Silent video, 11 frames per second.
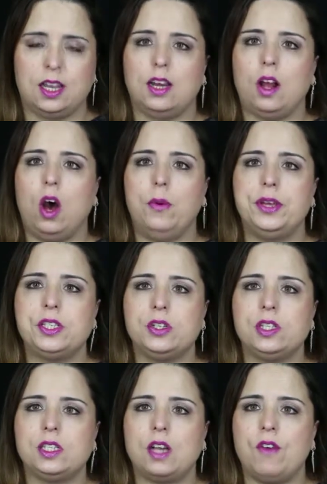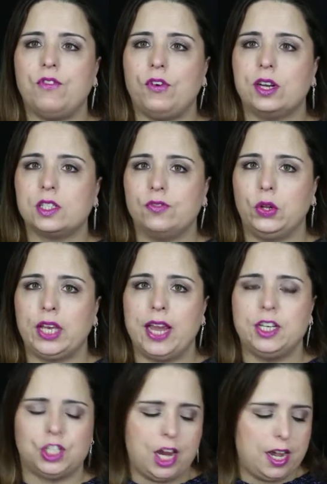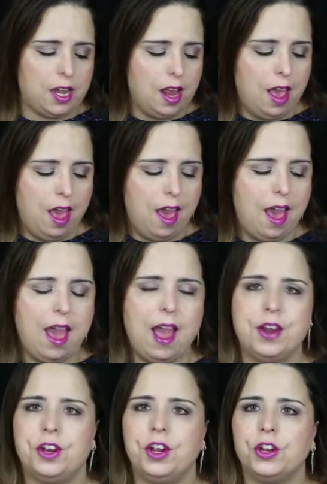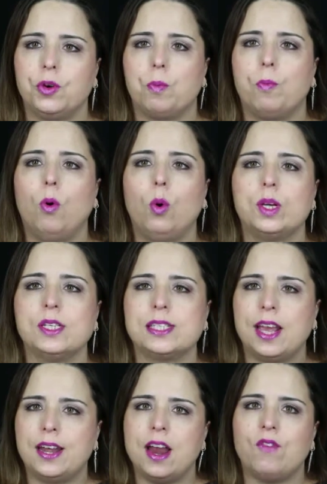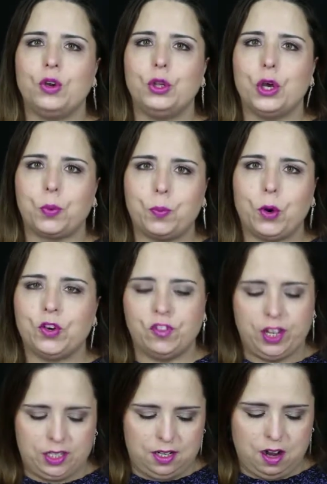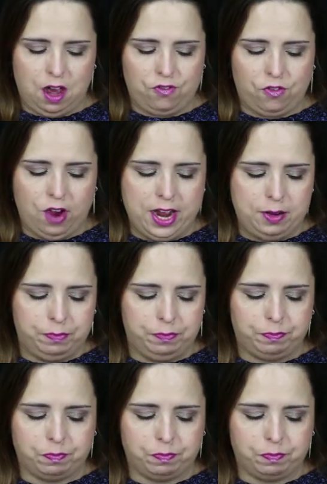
Can always use stuff for exfoliation, and your pores can never look perfect enough, right?